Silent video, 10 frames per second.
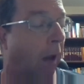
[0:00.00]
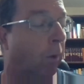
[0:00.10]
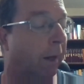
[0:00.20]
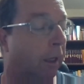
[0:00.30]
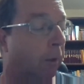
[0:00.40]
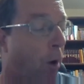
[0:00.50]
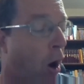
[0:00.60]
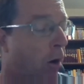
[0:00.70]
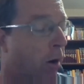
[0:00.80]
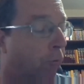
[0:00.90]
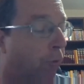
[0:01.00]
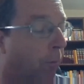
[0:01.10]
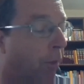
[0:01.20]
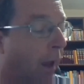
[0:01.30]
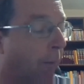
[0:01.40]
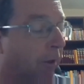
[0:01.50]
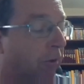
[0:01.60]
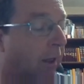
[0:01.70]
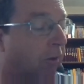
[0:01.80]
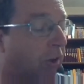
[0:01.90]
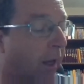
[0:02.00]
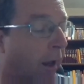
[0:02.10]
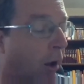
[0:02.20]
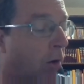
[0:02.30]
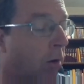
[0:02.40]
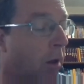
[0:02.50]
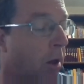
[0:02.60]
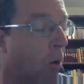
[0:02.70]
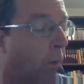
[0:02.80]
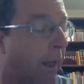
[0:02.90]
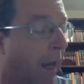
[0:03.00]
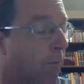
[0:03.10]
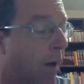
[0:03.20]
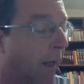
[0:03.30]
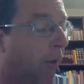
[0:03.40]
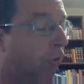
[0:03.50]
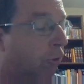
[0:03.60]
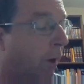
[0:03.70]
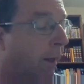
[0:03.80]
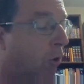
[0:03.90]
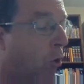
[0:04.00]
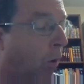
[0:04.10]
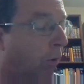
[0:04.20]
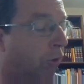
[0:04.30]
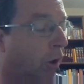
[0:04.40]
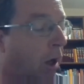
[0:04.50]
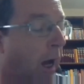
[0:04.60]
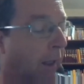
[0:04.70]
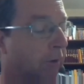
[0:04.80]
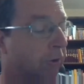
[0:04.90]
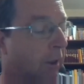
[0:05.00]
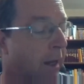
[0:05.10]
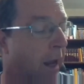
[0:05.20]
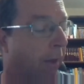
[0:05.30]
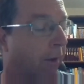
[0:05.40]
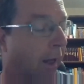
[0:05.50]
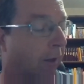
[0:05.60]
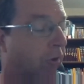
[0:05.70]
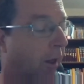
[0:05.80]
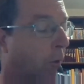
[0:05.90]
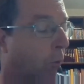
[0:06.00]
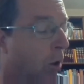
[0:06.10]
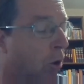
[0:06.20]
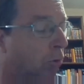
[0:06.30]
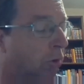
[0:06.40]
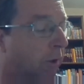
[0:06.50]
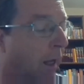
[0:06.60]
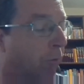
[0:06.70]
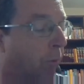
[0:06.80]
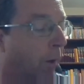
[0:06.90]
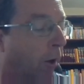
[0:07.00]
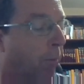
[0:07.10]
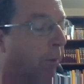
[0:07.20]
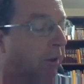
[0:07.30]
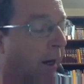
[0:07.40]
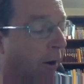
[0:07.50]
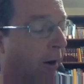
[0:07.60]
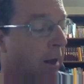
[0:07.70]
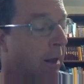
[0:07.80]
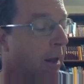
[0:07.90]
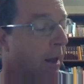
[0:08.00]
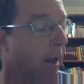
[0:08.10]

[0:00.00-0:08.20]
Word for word: And when he had parted from them and set sail, we came by a straight course to Kos, and the next day to Rhodes, and from there to Patera,